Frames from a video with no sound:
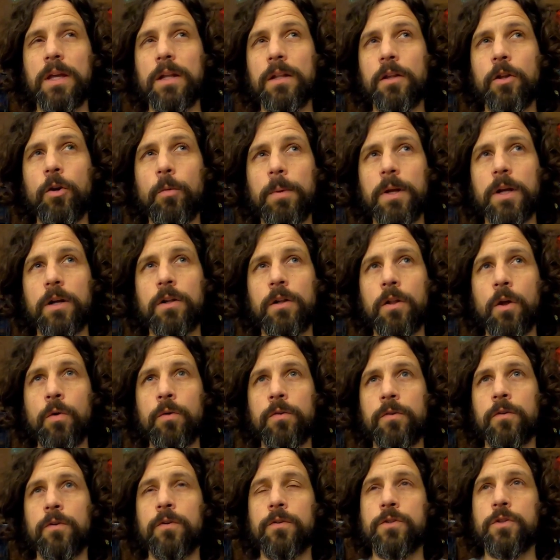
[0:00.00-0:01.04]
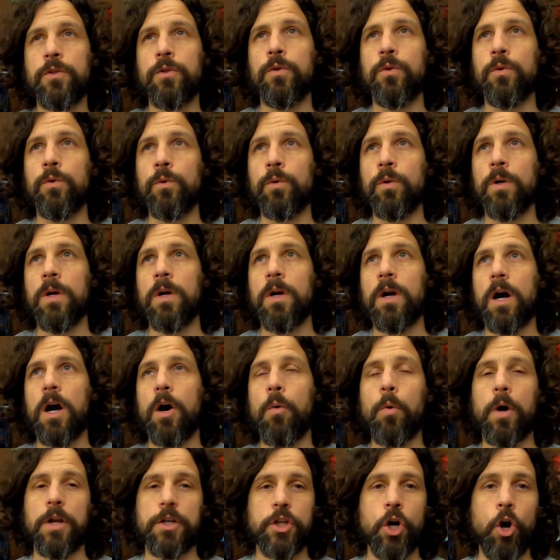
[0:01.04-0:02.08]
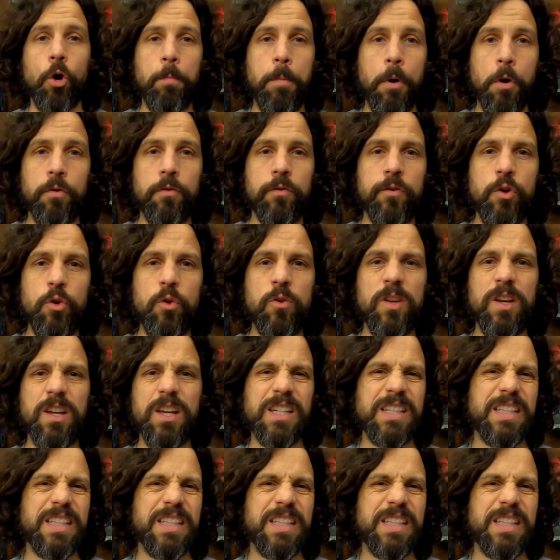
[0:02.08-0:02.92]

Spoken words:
a little bit closer to what Topo's using,